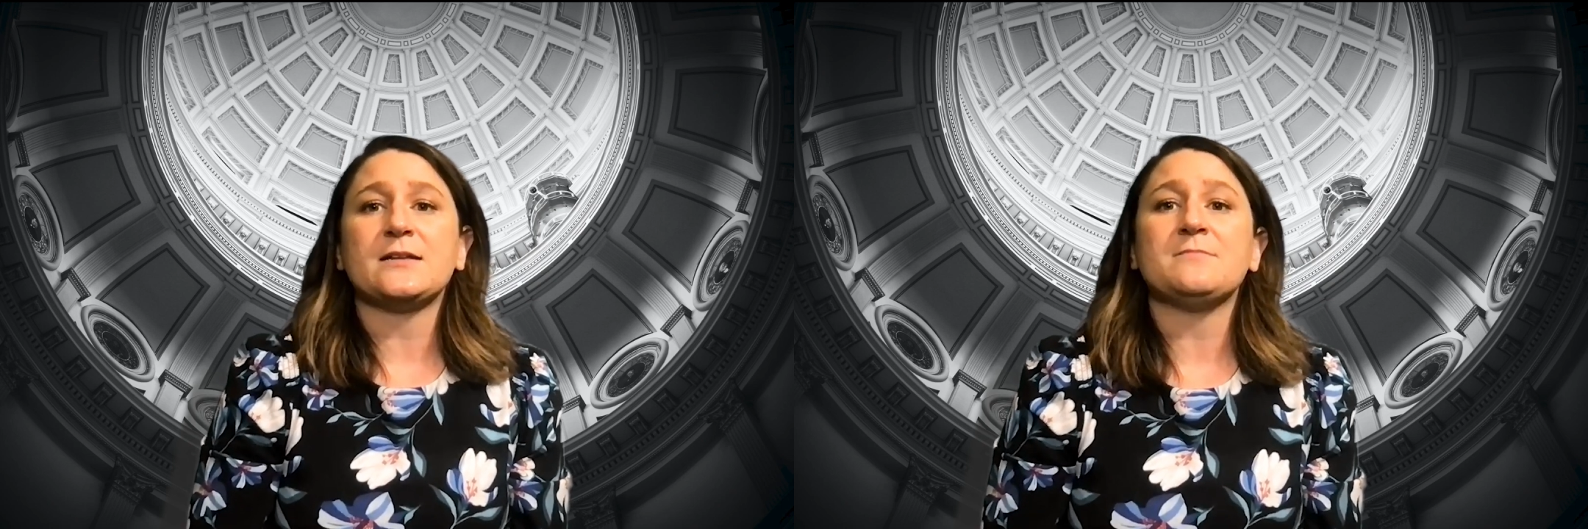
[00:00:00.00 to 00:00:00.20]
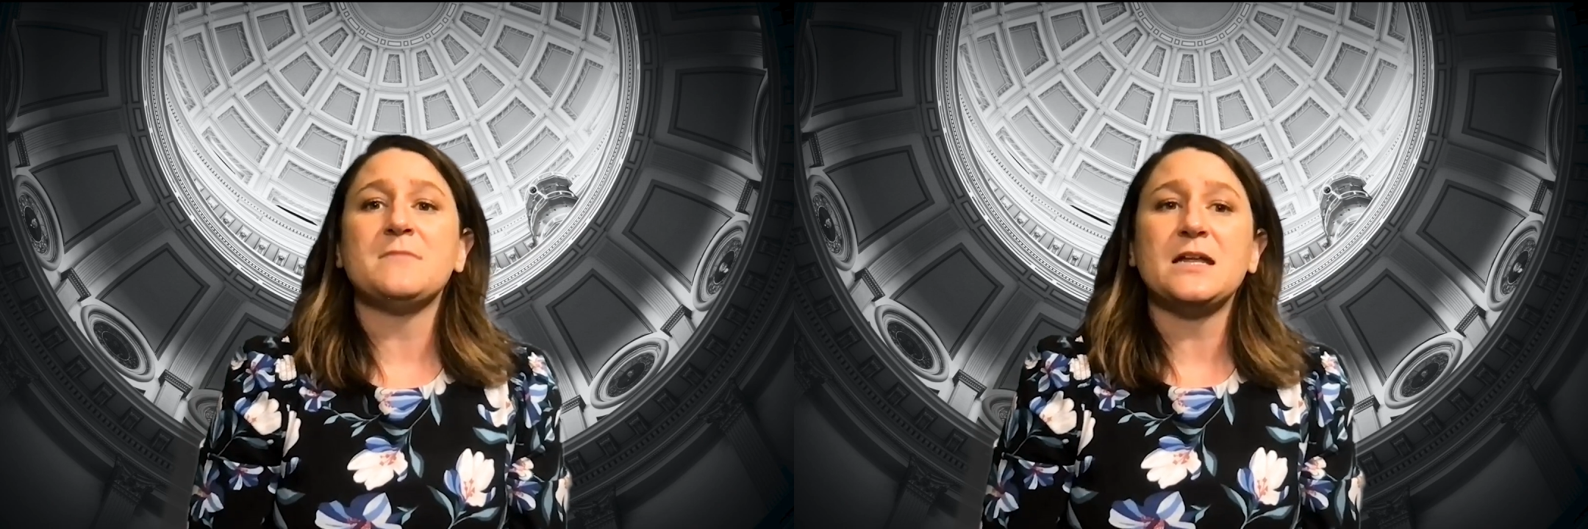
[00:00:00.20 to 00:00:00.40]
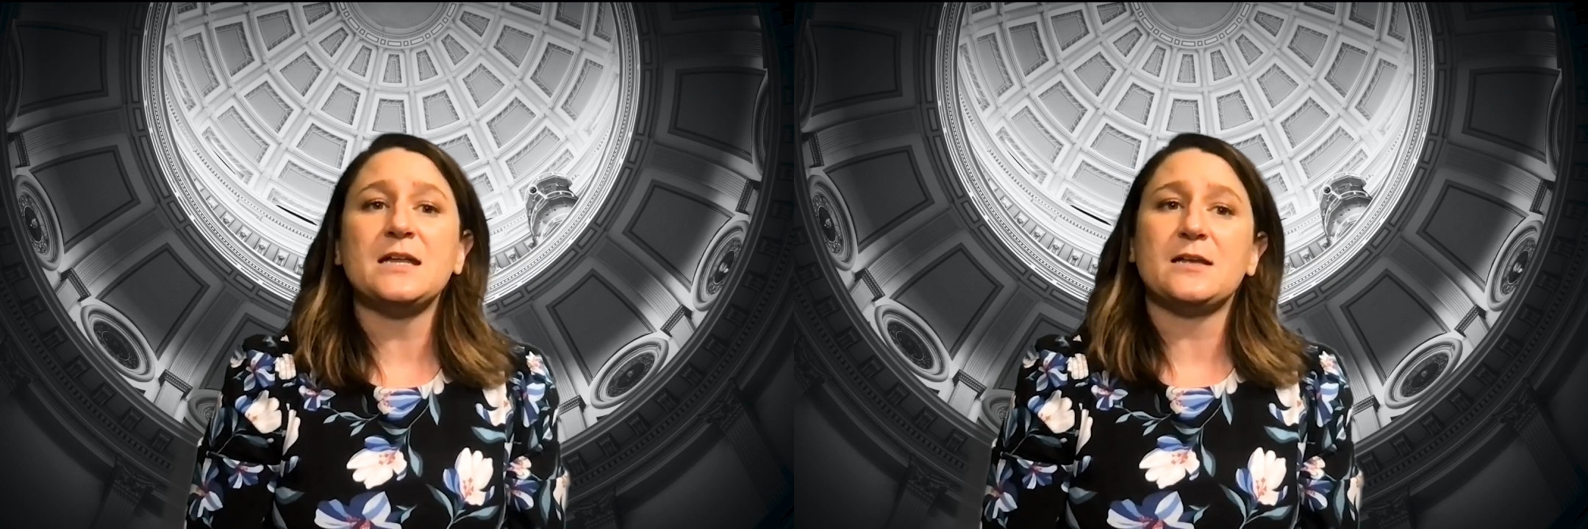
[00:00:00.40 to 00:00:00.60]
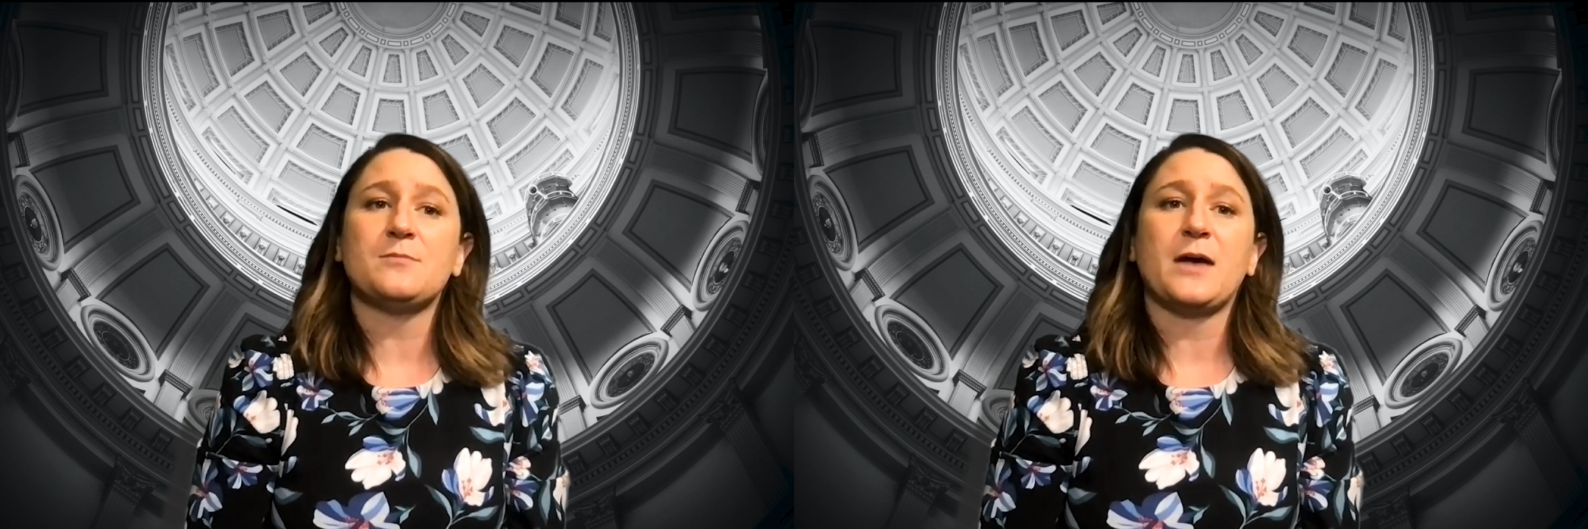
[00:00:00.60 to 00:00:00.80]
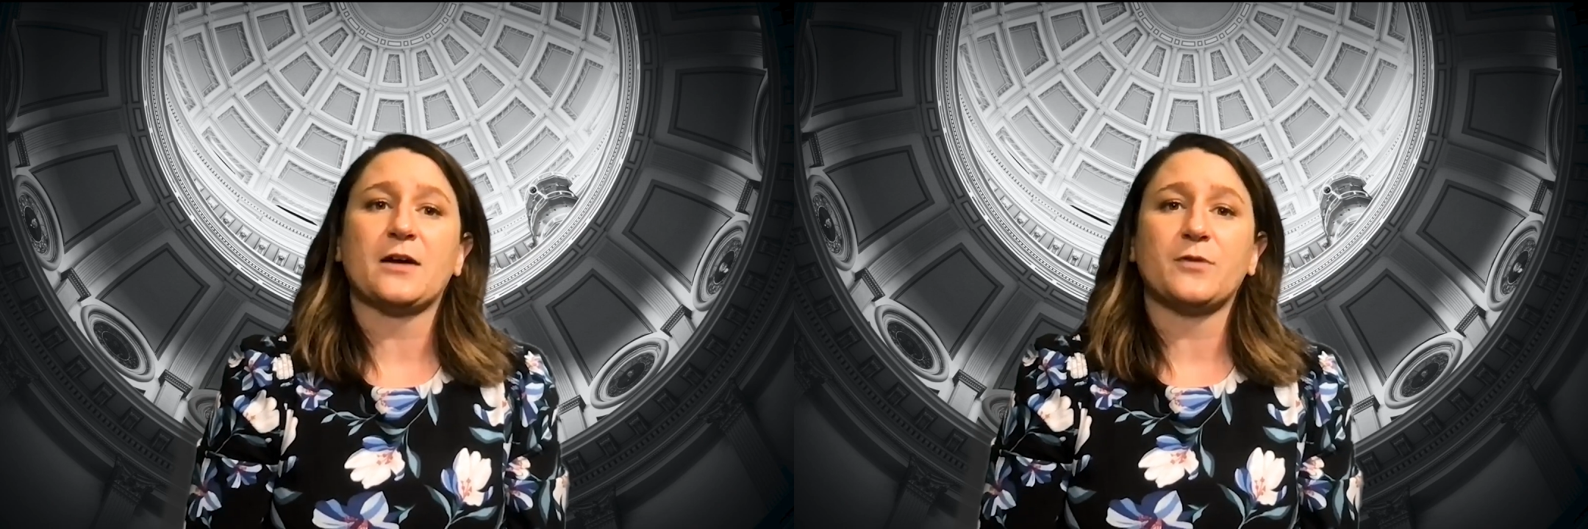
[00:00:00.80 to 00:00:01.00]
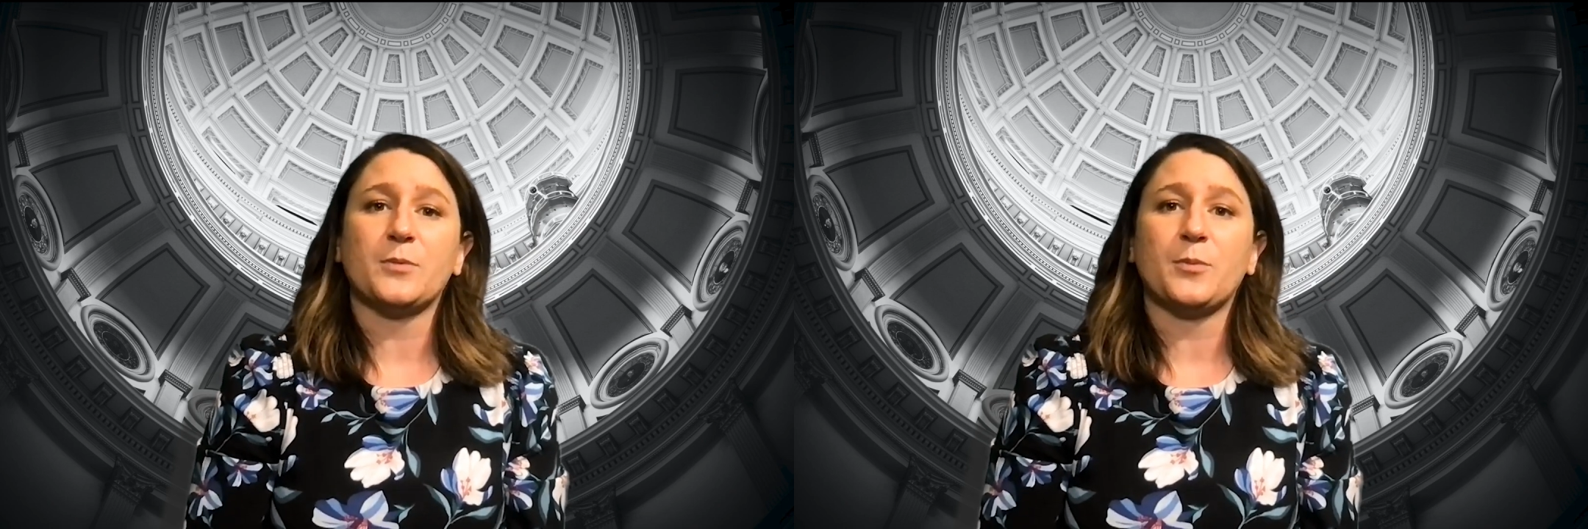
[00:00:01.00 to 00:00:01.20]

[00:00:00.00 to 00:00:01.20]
immediate impact from the